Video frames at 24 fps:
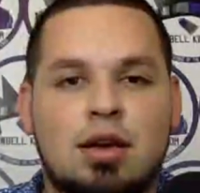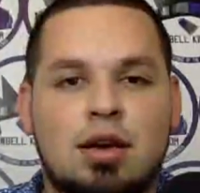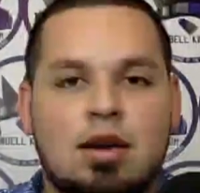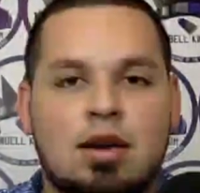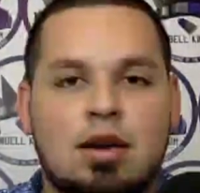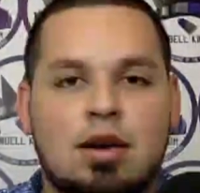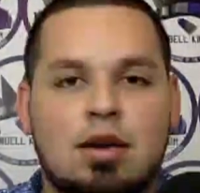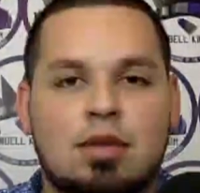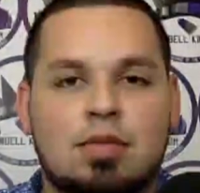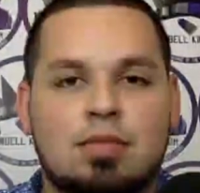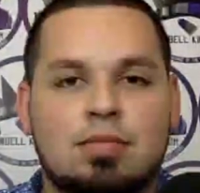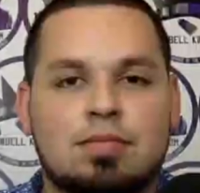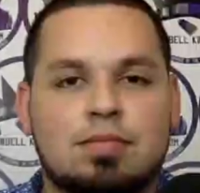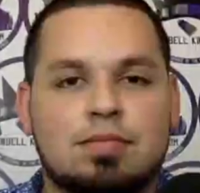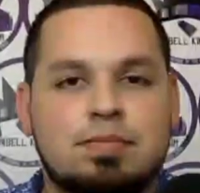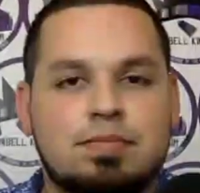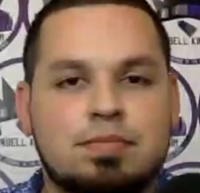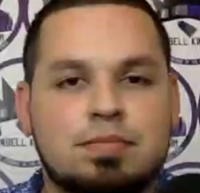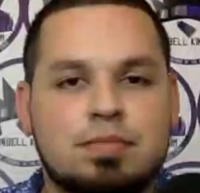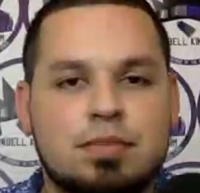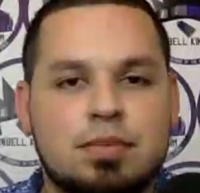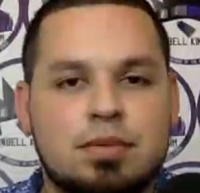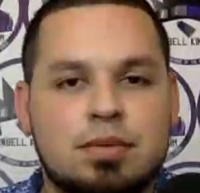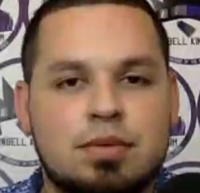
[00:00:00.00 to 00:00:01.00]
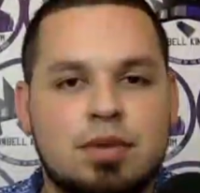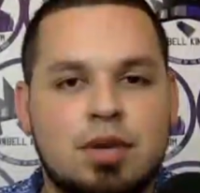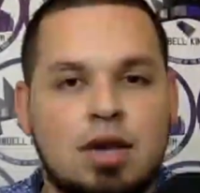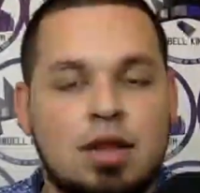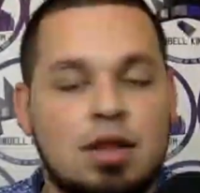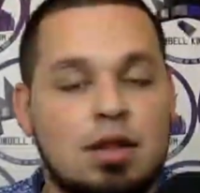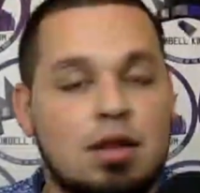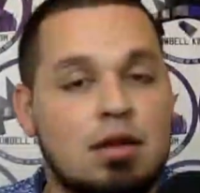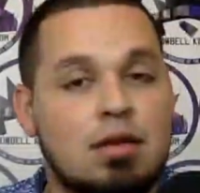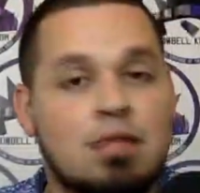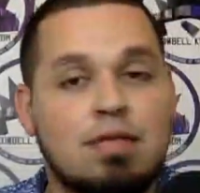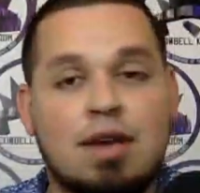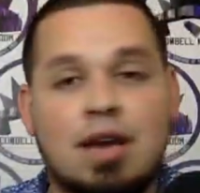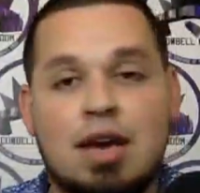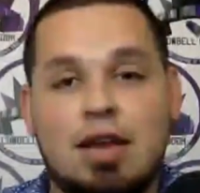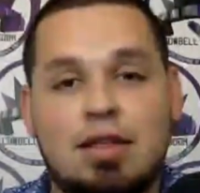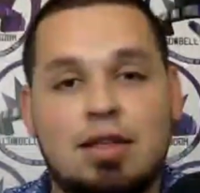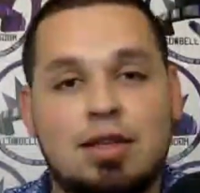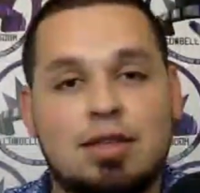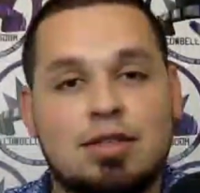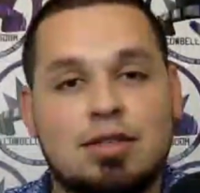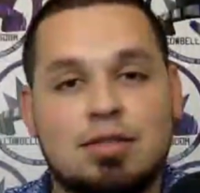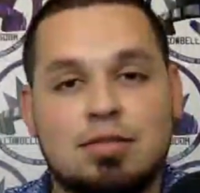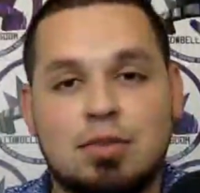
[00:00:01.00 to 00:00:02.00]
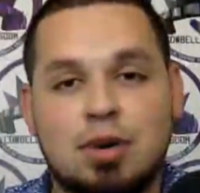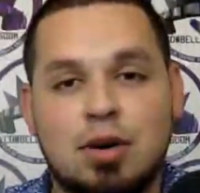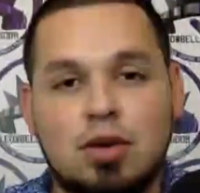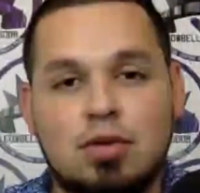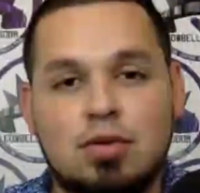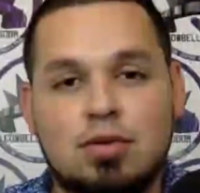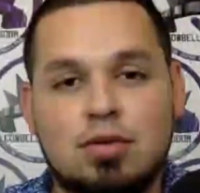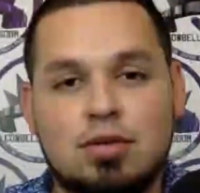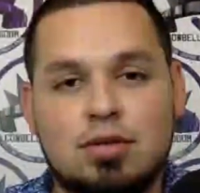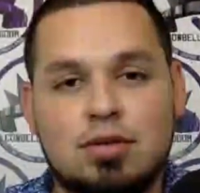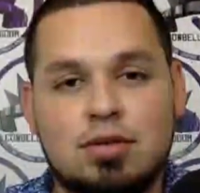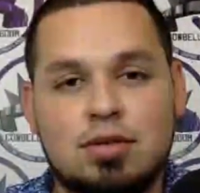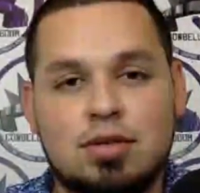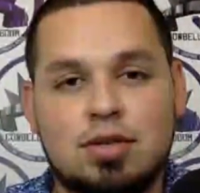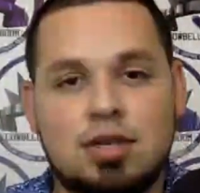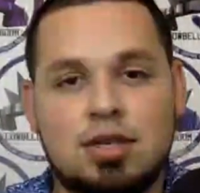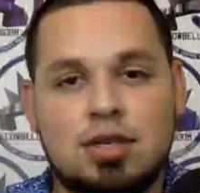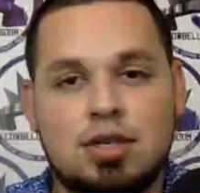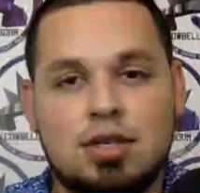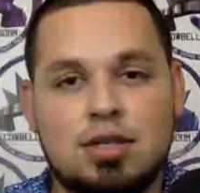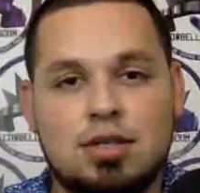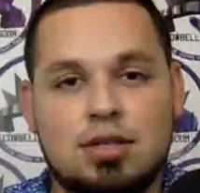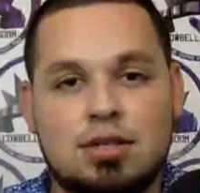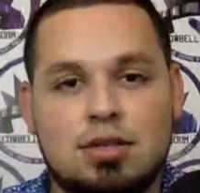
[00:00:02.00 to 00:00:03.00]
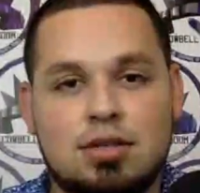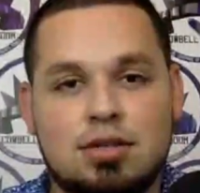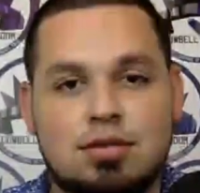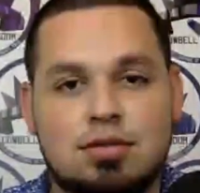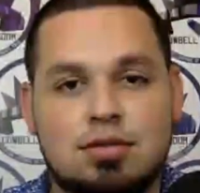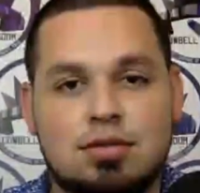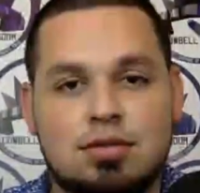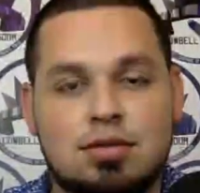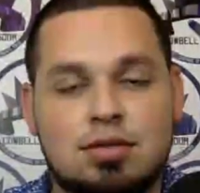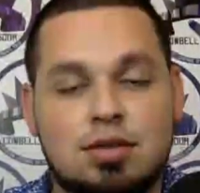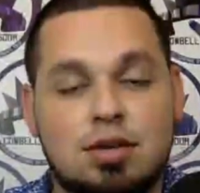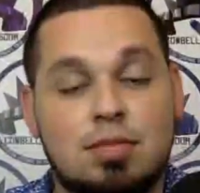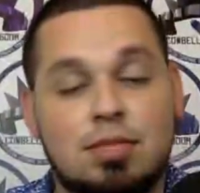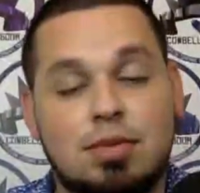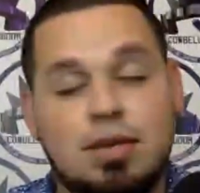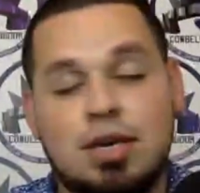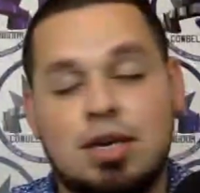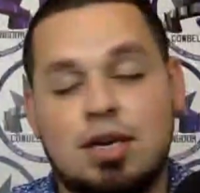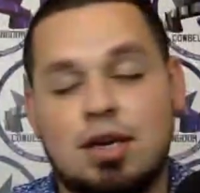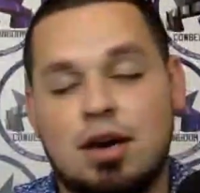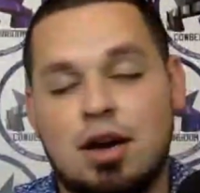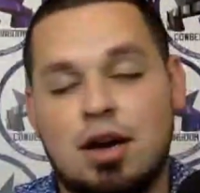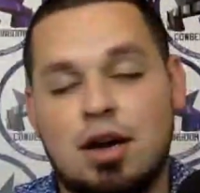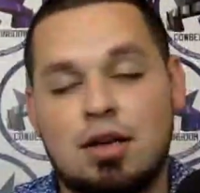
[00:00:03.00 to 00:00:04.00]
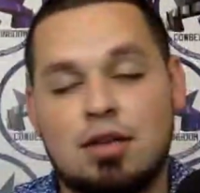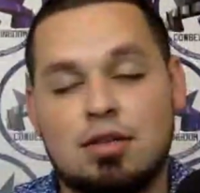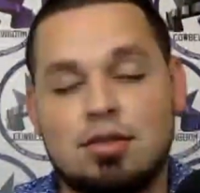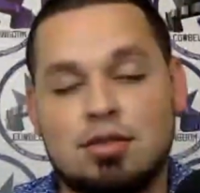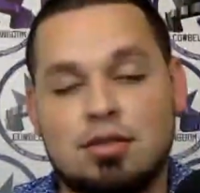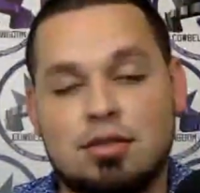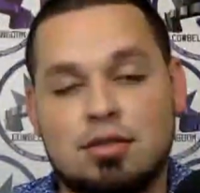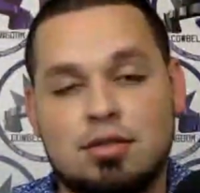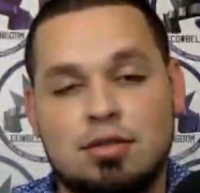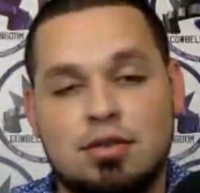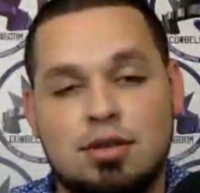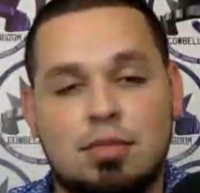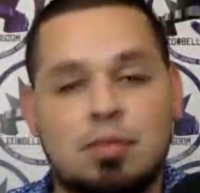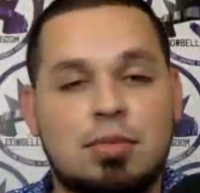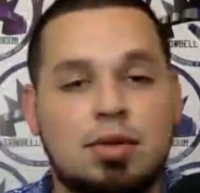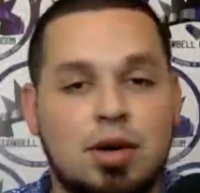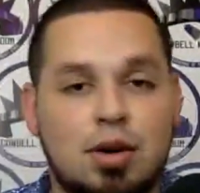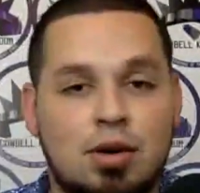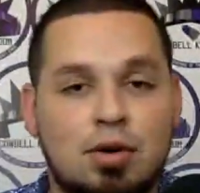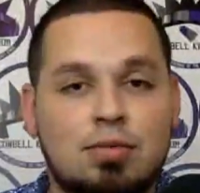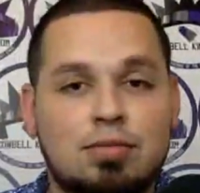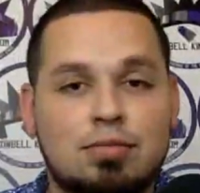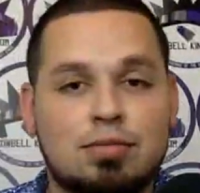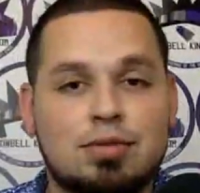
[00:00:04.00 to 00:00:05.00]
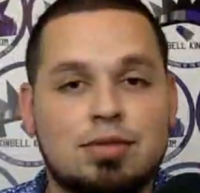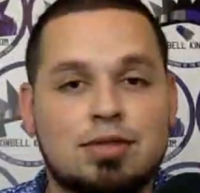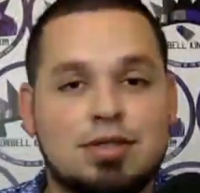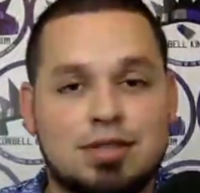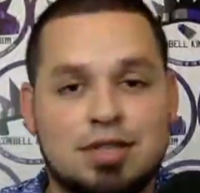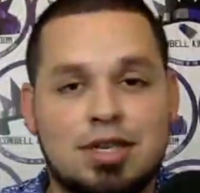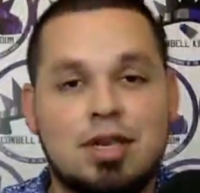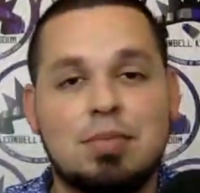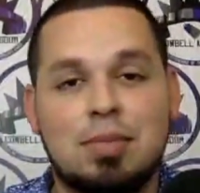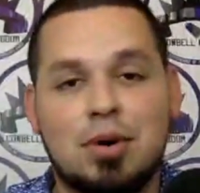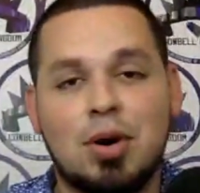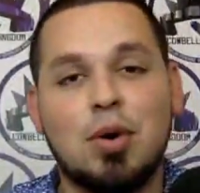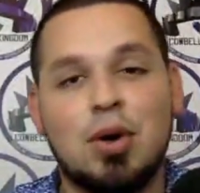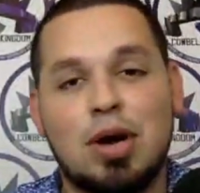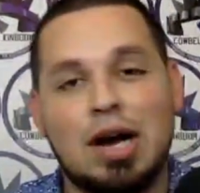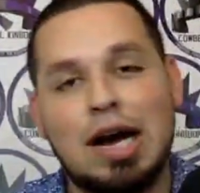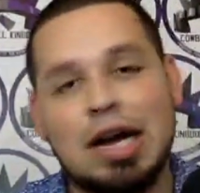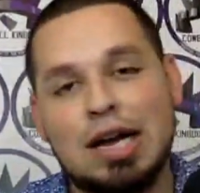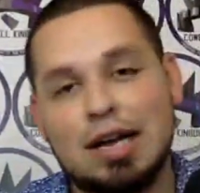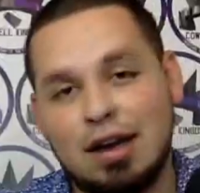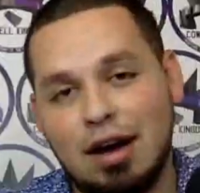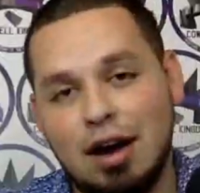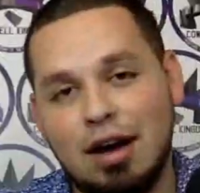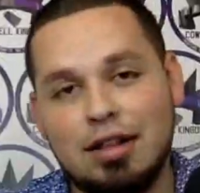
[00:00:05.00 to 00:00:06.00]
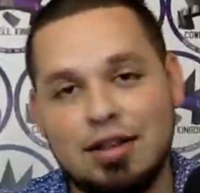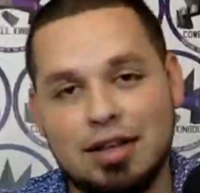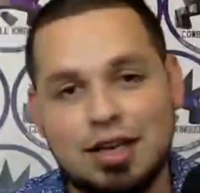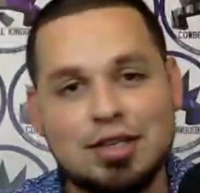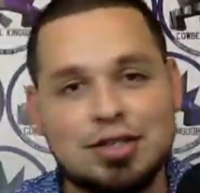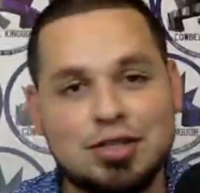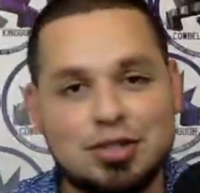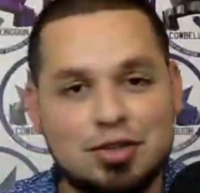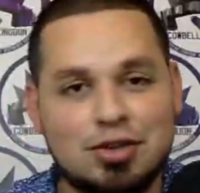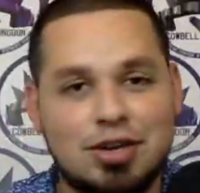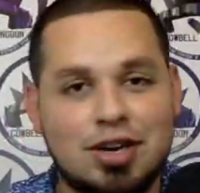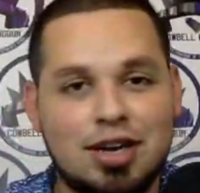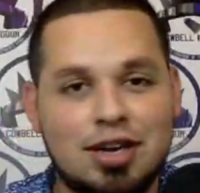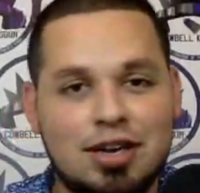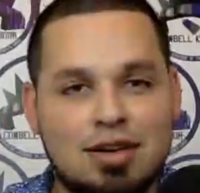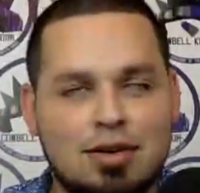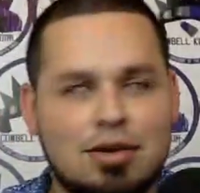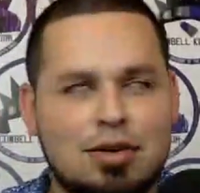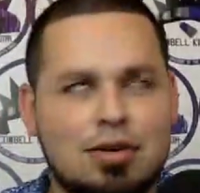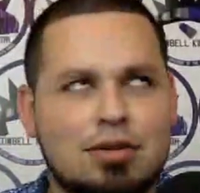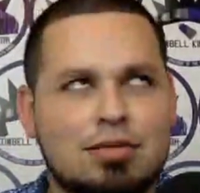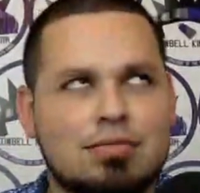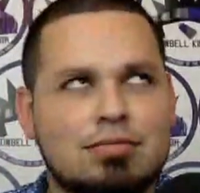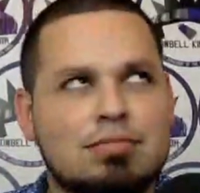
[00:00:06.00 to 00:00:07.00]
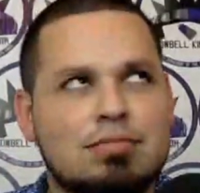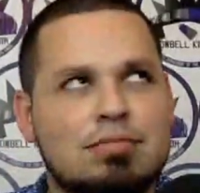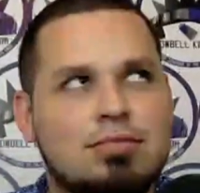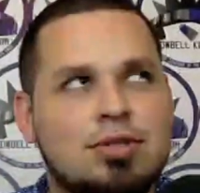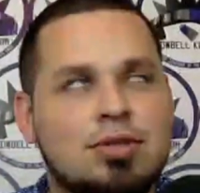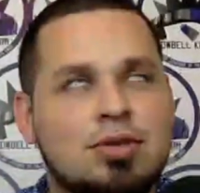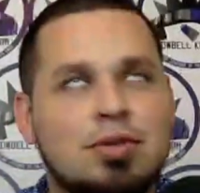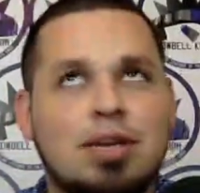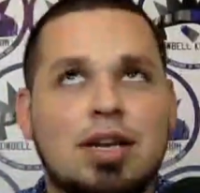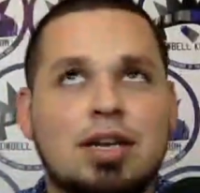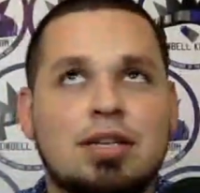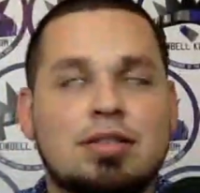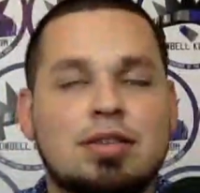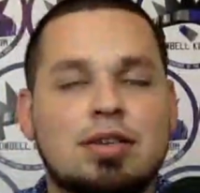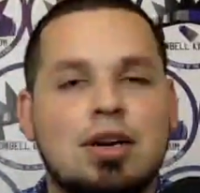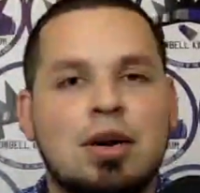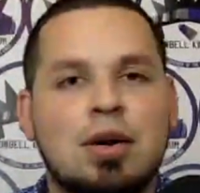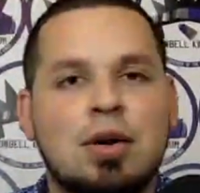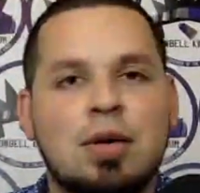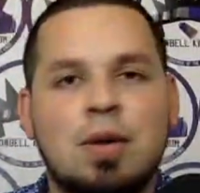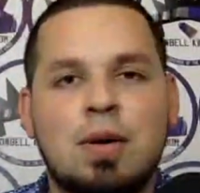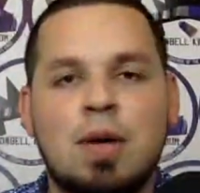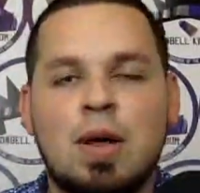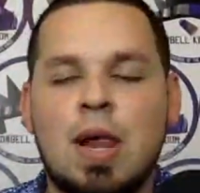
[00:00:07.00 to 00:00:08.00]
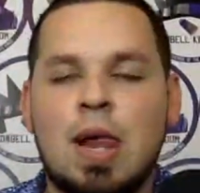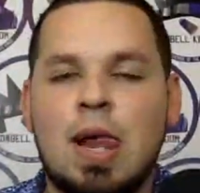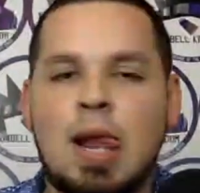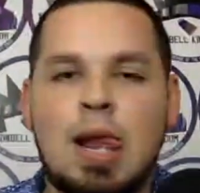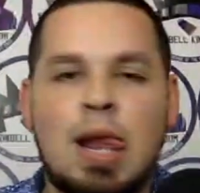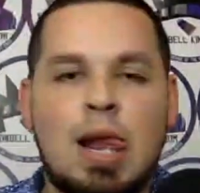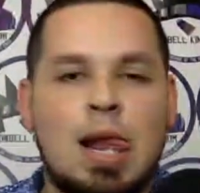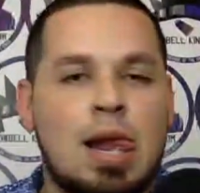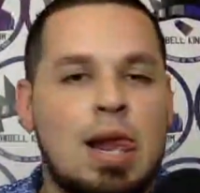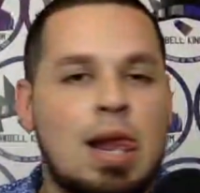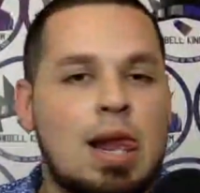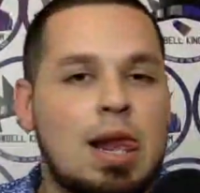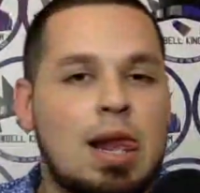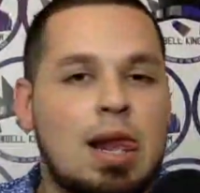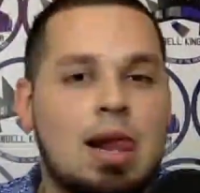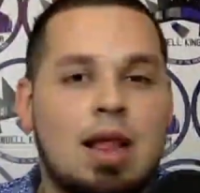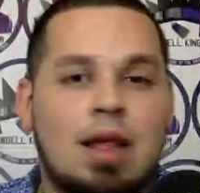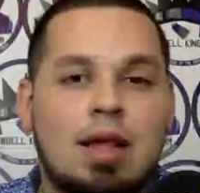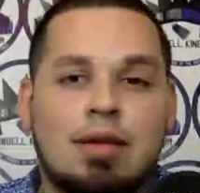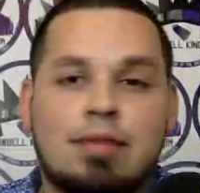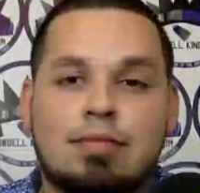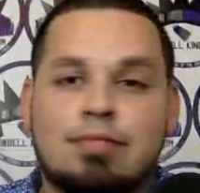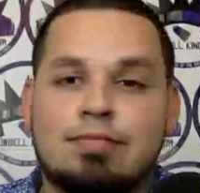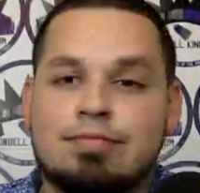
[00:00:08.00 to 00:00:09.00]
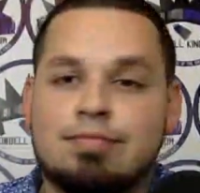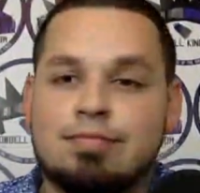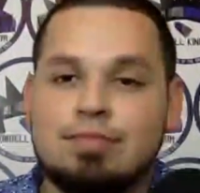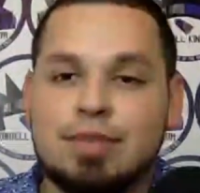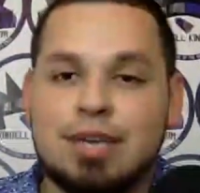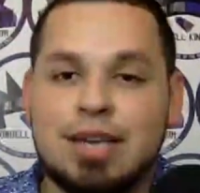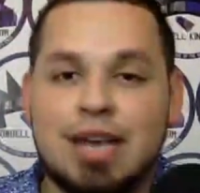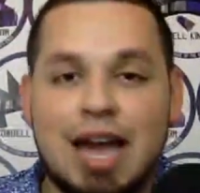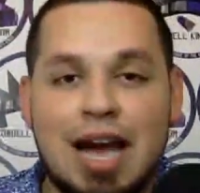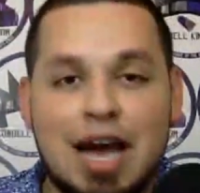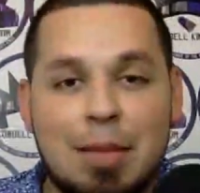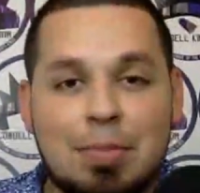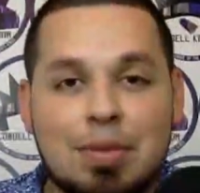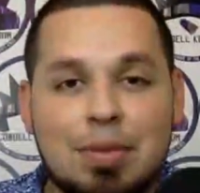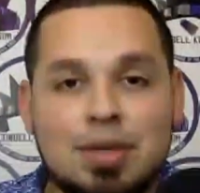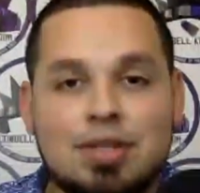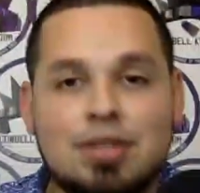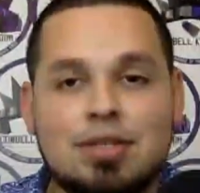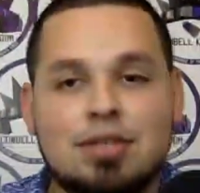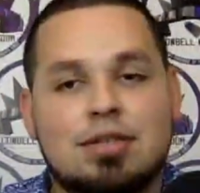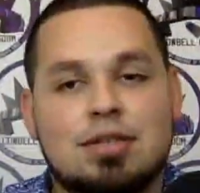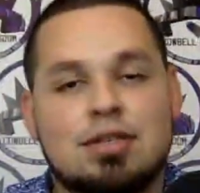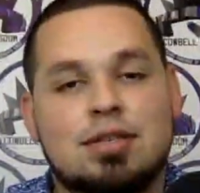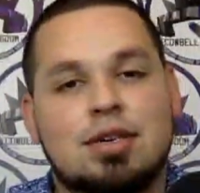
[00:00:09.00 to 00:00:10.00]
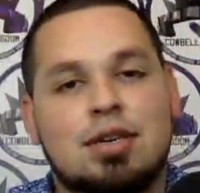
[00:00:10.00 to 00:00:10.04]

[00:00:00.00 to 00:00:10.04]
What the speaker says: A lot of athletes smoke, and some get caught, some don't. Zebo got caught yesterday, or two nights ago. It happened.